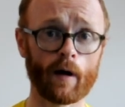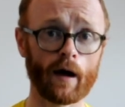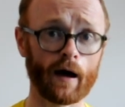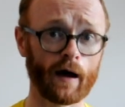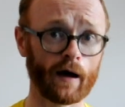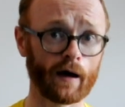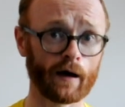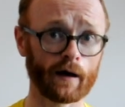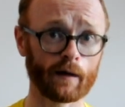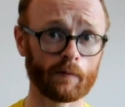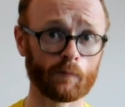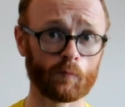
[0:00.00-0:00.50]

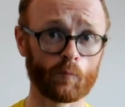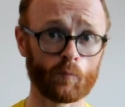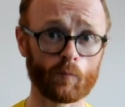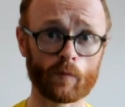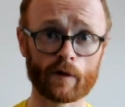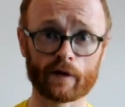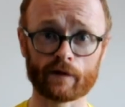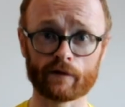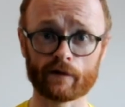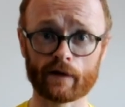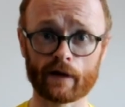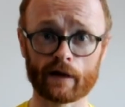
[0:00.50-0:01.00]
um,
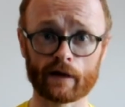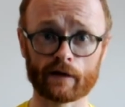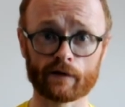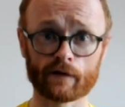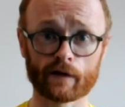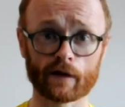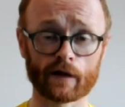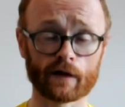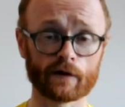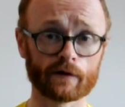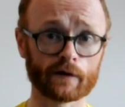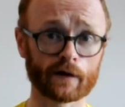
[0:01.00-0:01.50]
in in the,
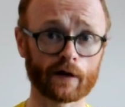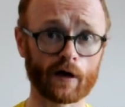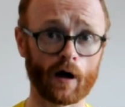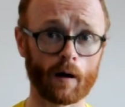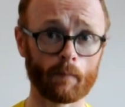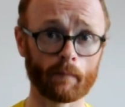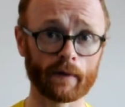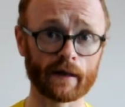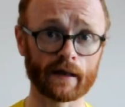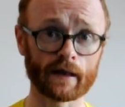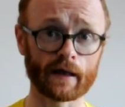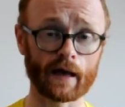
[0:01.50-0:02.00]
in the
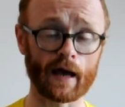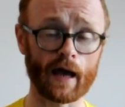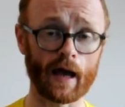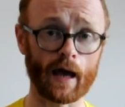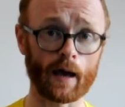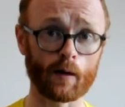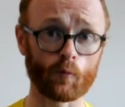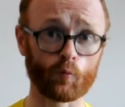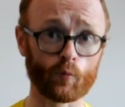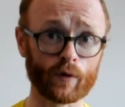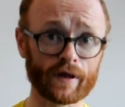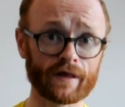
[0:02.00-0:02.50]
coming
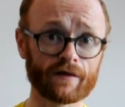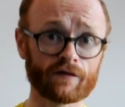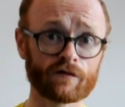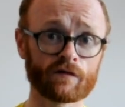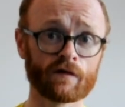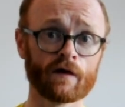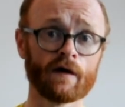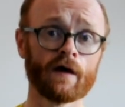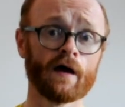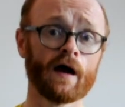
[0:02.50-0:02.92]
uh, weeks,